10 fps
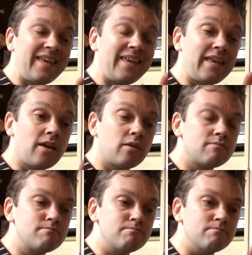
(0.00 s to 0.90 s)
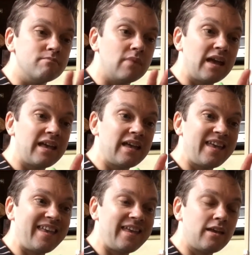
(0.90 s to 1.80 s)
Im.
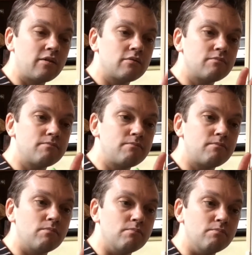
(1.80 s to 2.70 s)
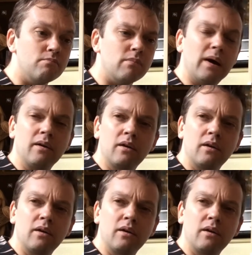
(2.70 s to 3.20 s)
Im.